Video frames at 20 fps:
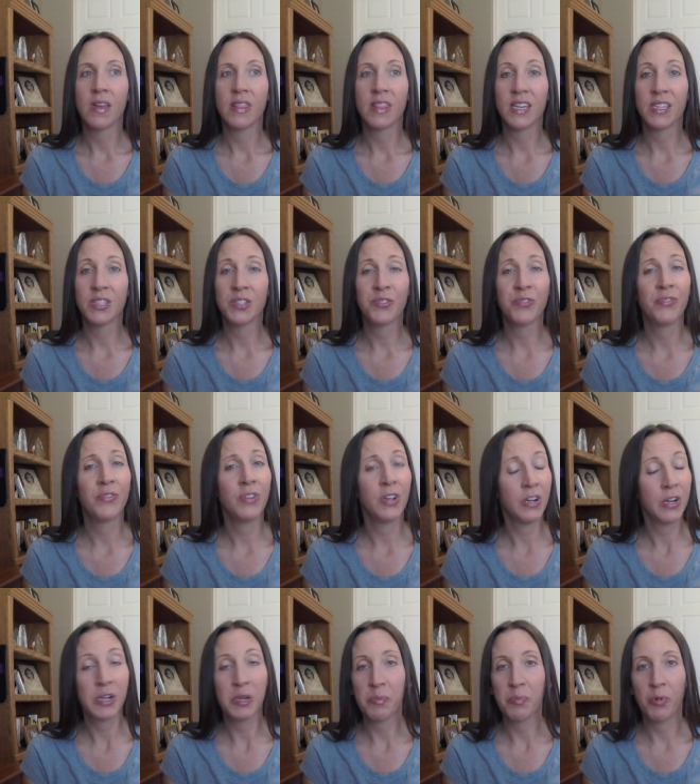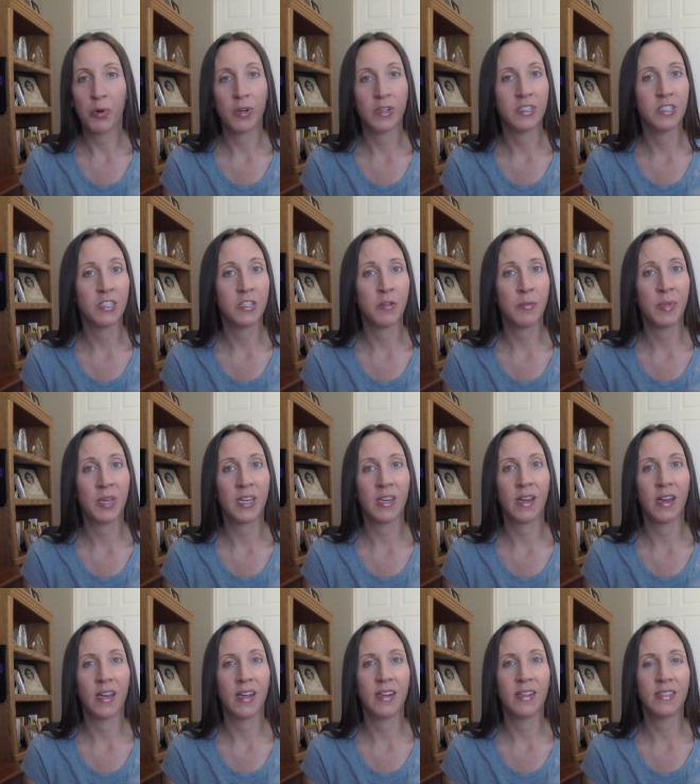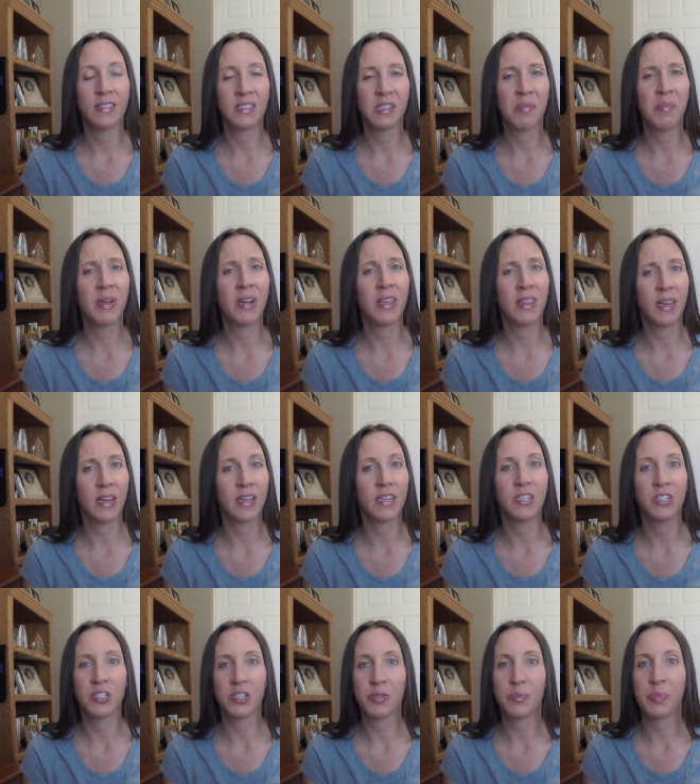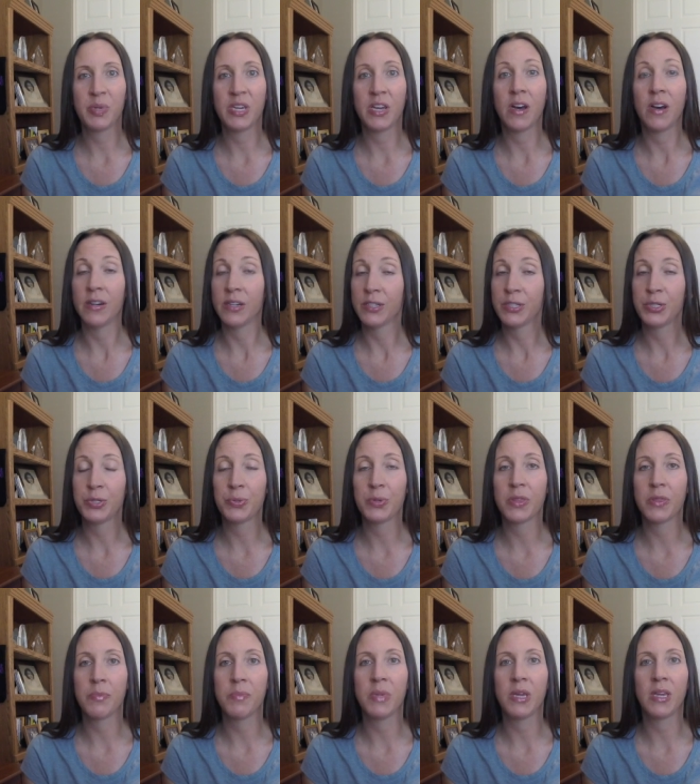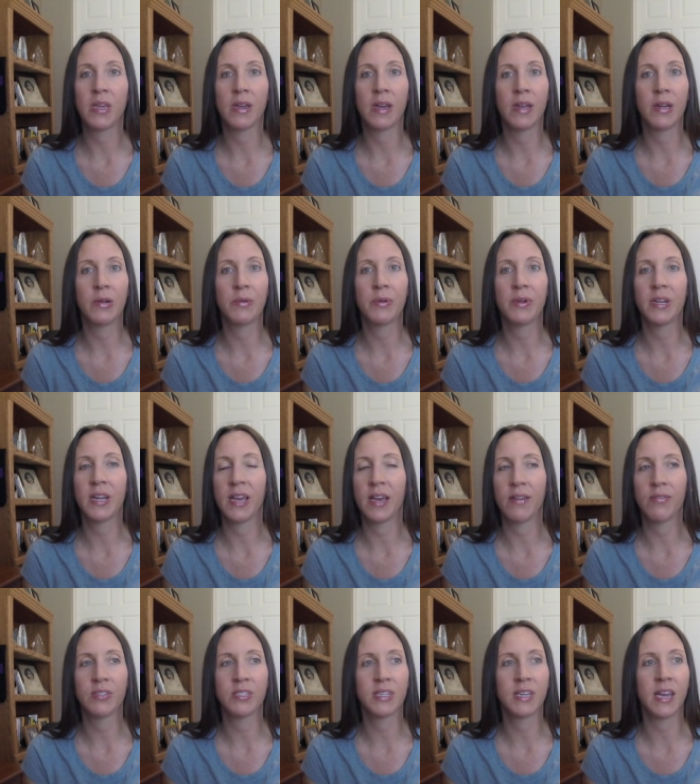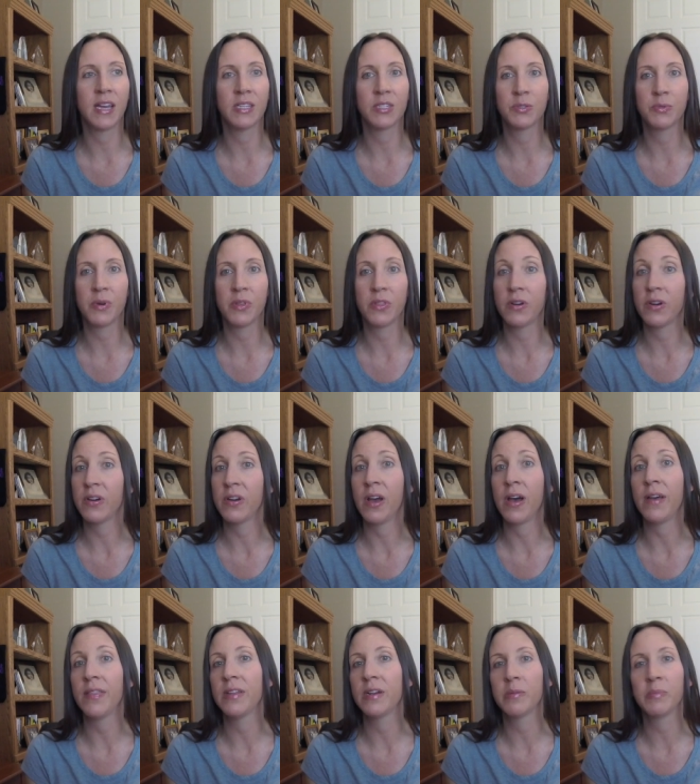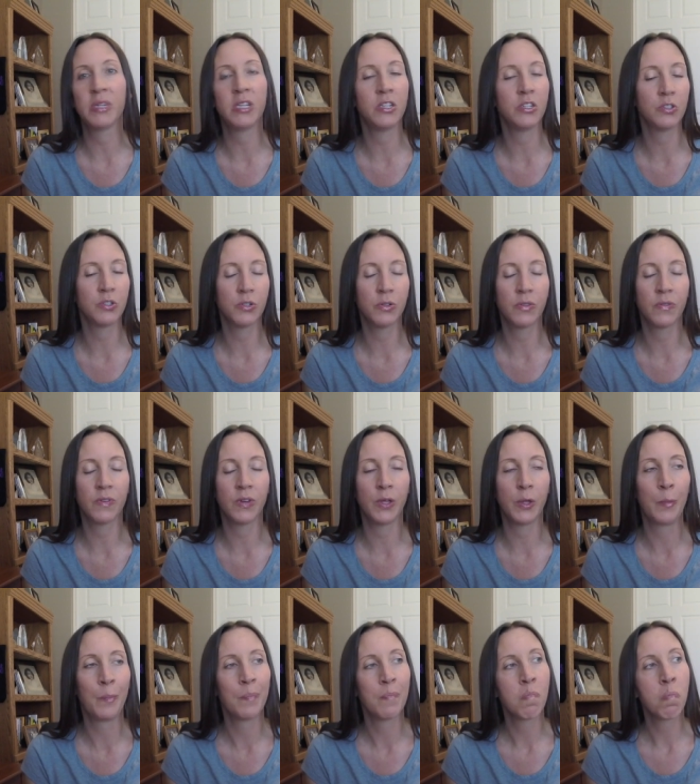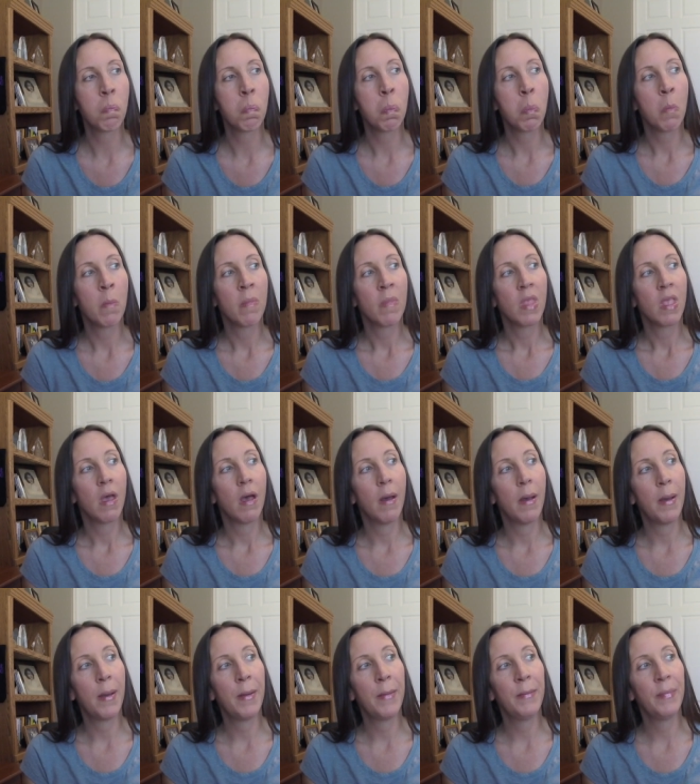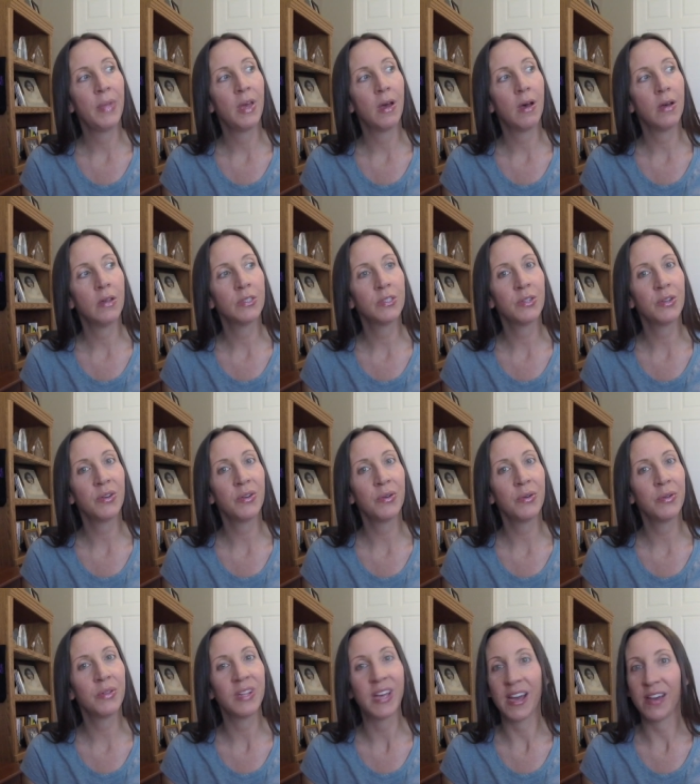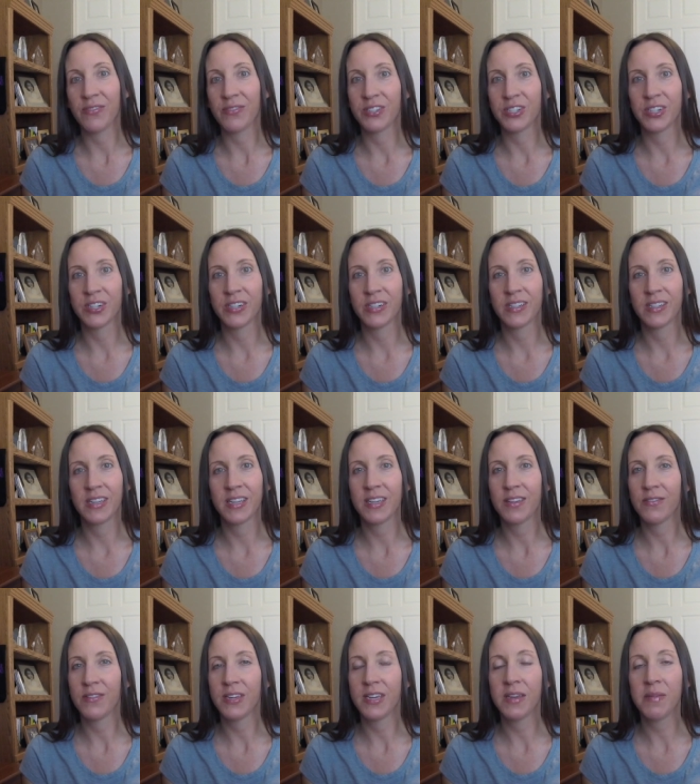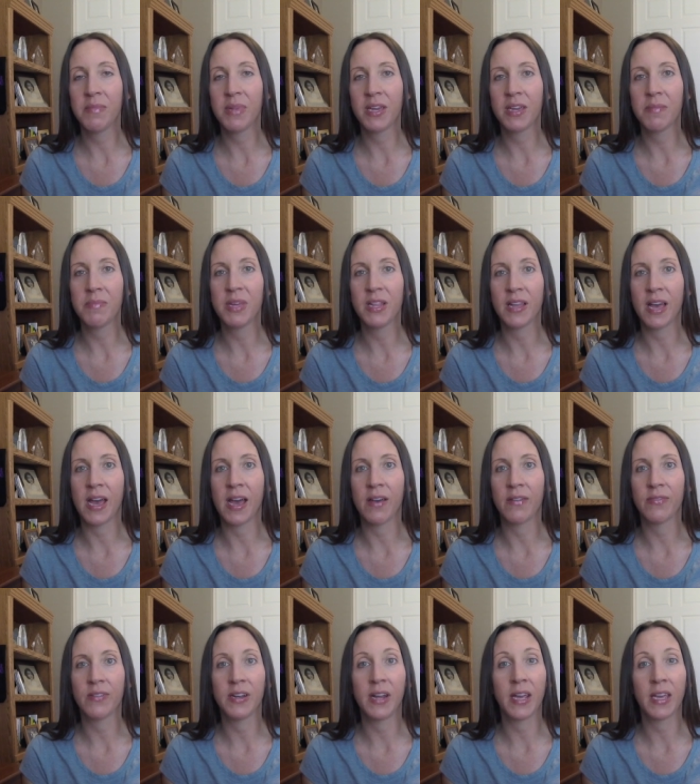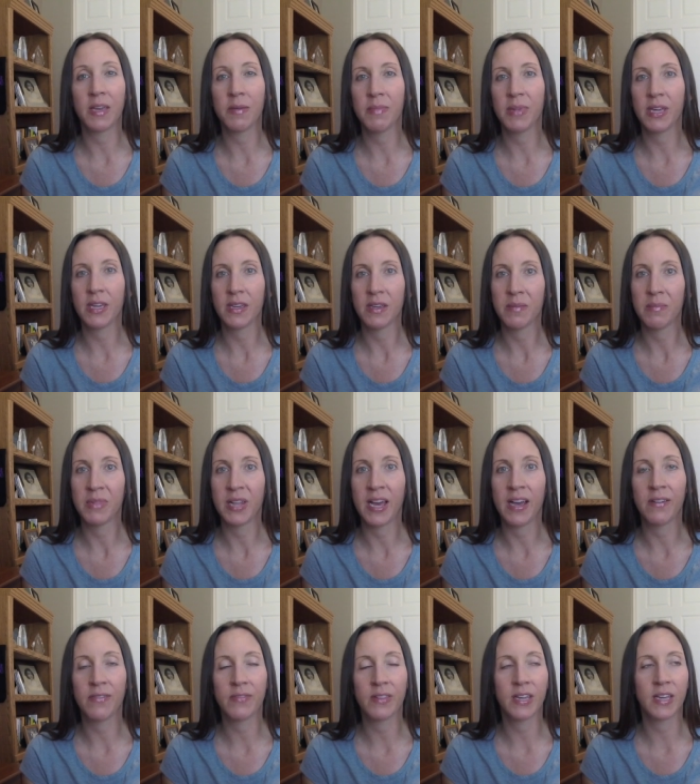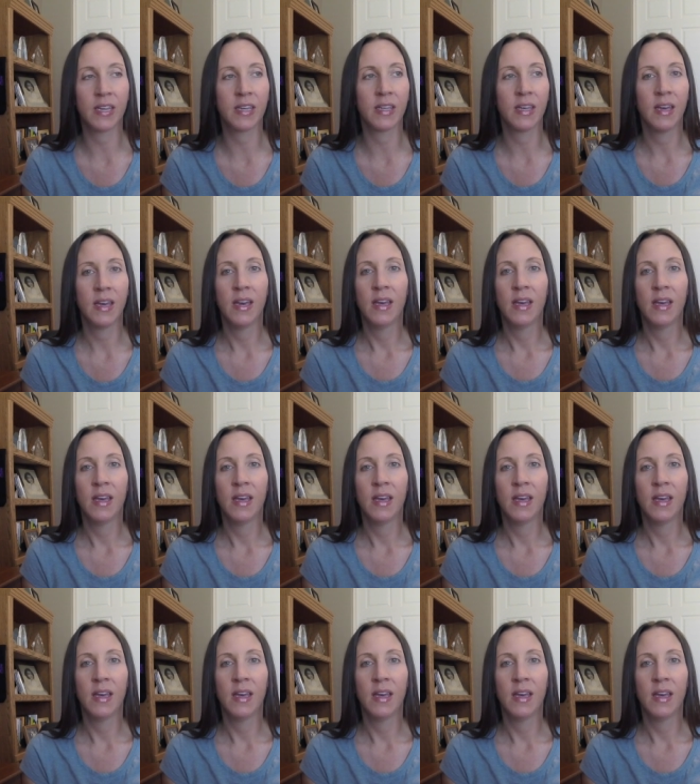that's very important to me. I need somebody that can just be honest with me. I don't want to have to guess whether or not they're being truthful. Um, also, laughter. Like, if he can make me laugh and I can make him laugh, like,